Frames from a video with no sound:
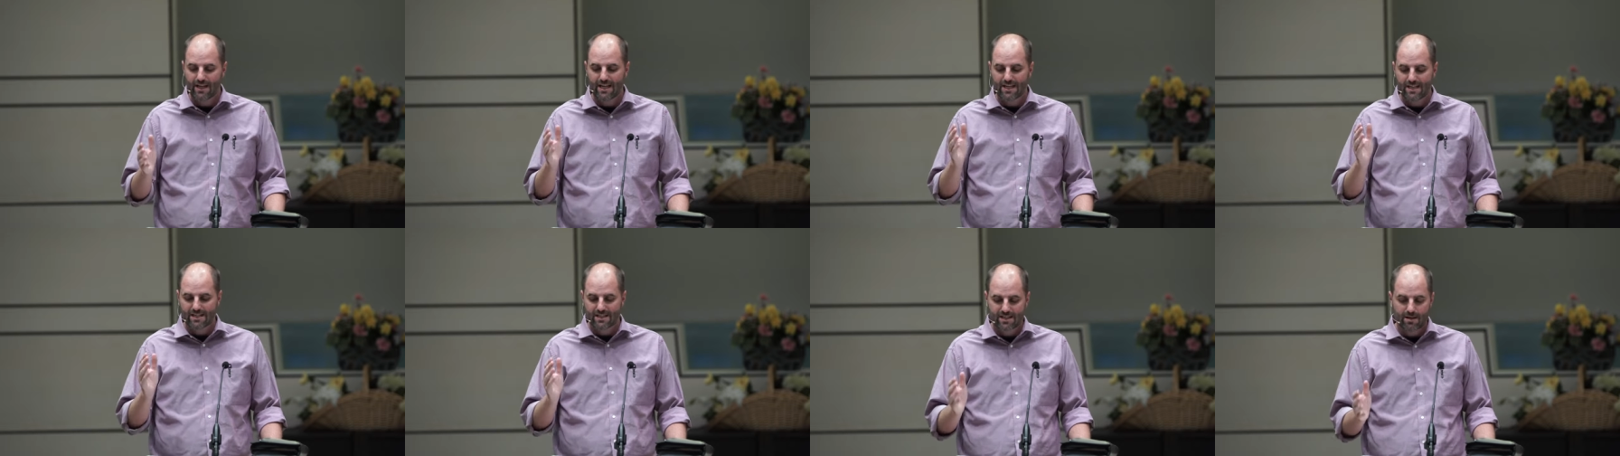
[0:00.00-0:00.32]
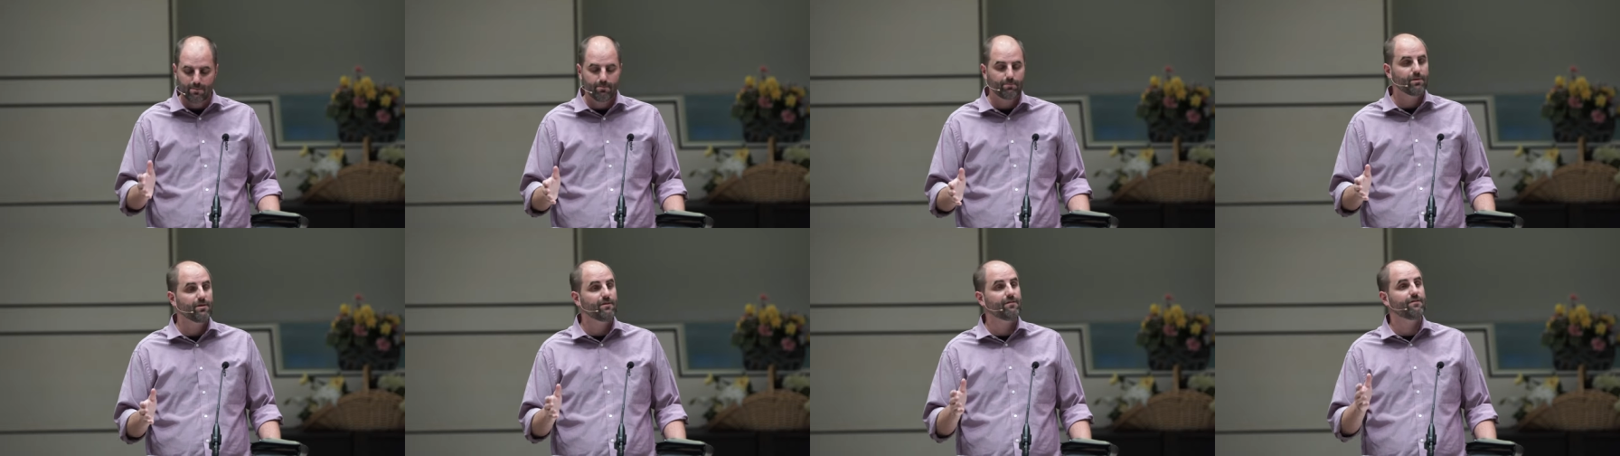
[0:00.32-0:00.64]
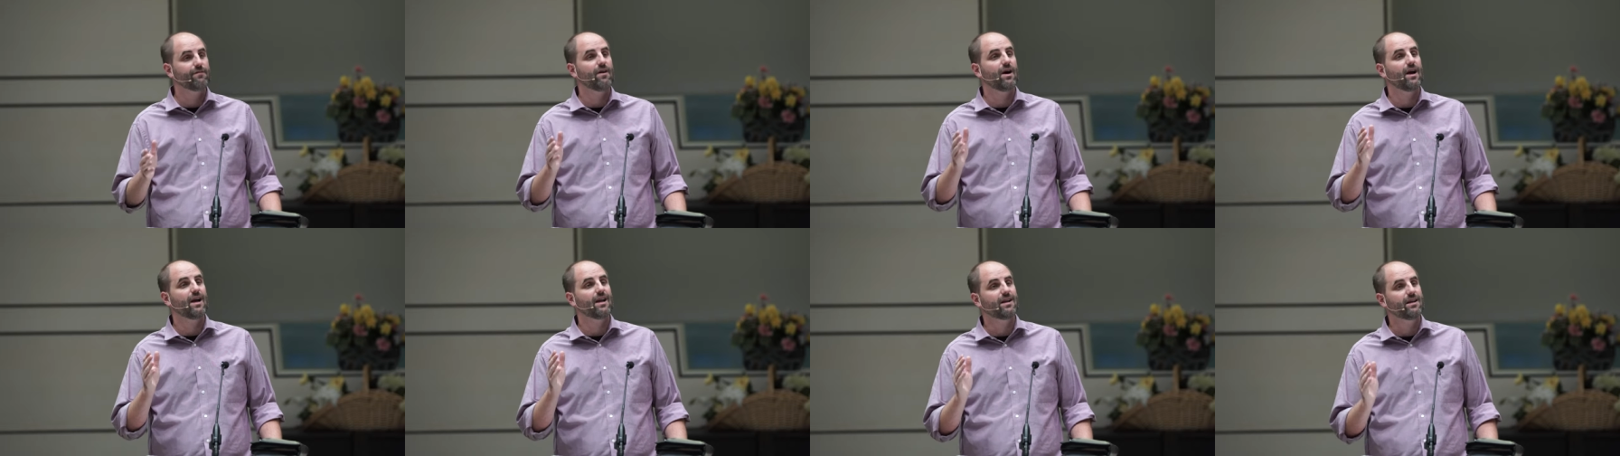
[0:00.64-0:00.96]

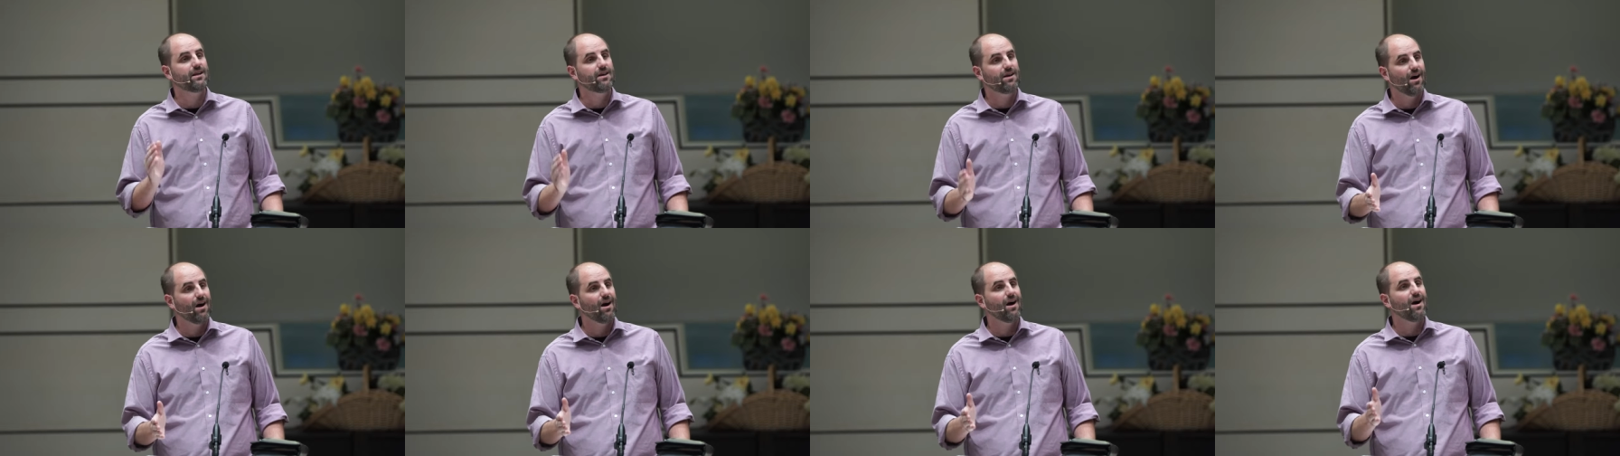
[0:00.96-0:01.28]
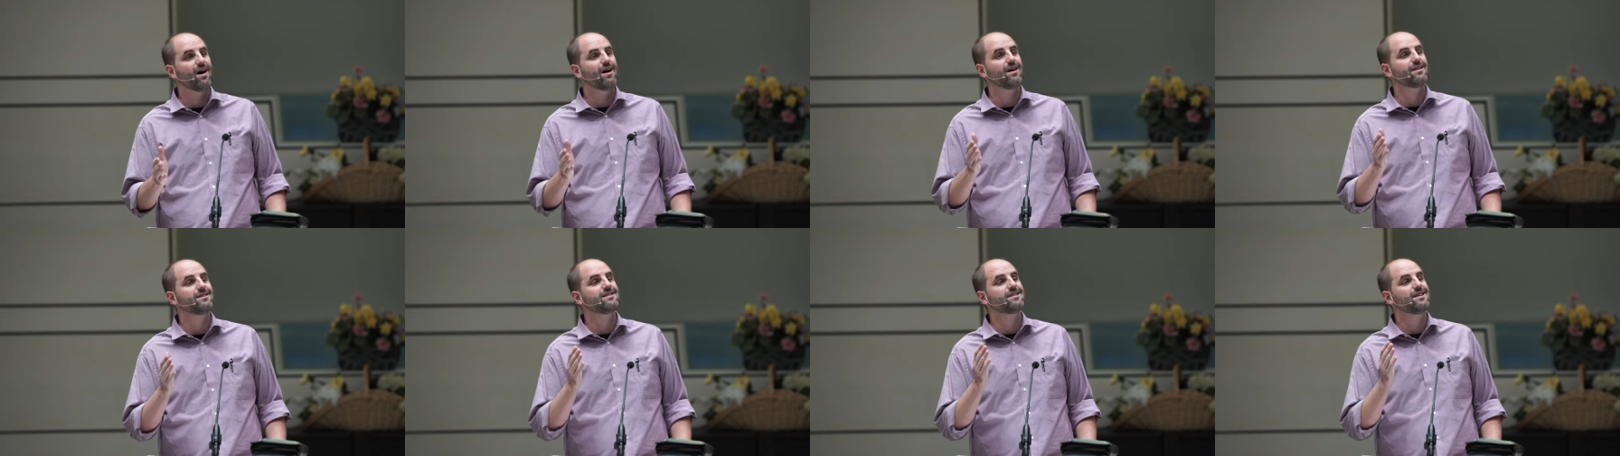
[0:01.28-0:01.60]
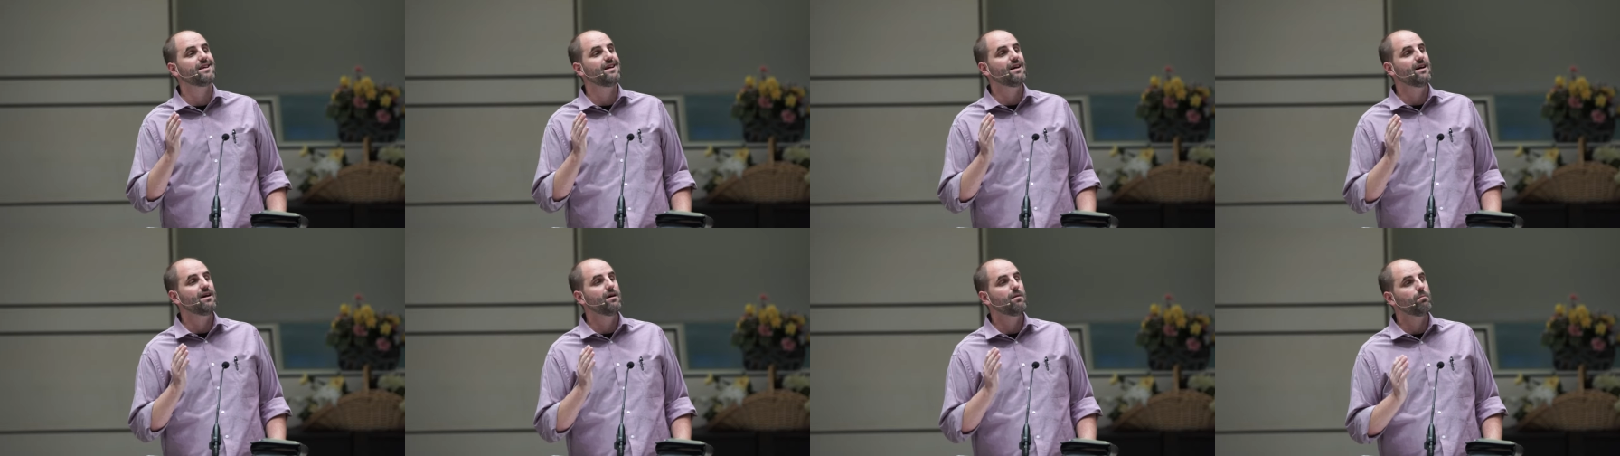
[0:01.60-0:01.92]
exemplified God's
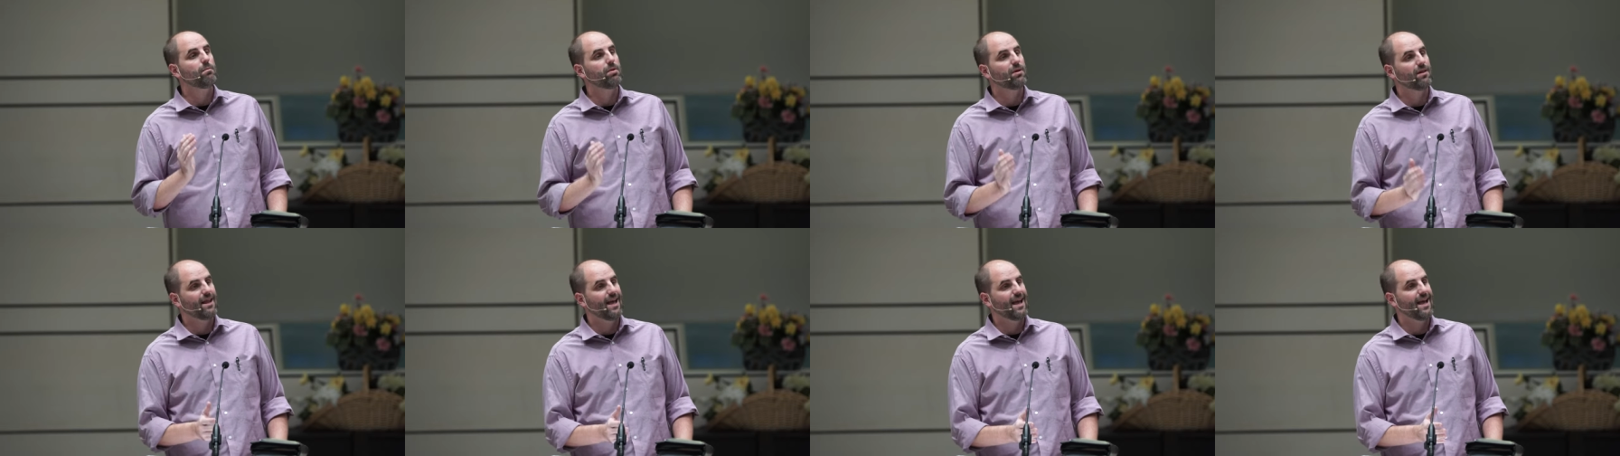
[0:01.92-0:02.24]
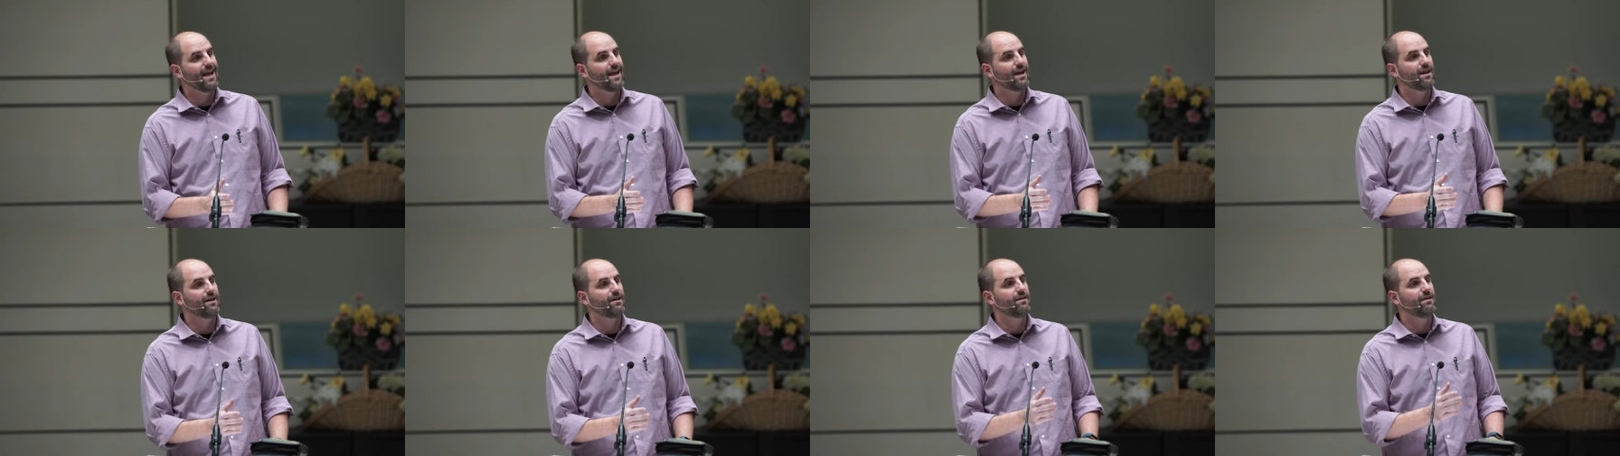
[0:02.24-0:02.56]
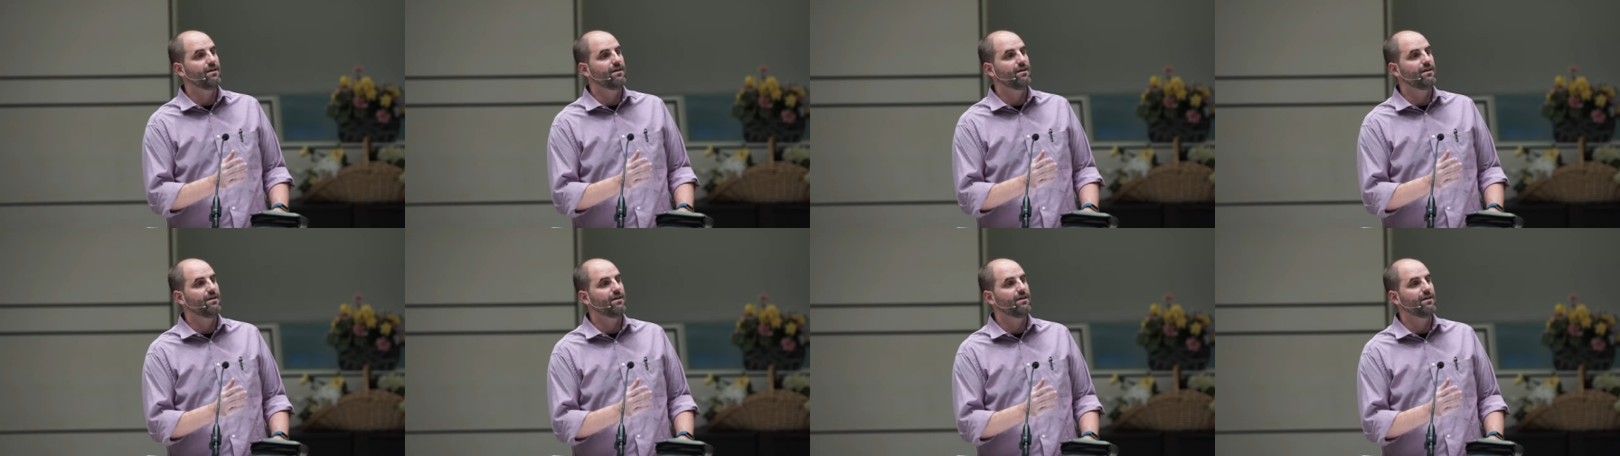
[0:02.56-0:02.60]
plan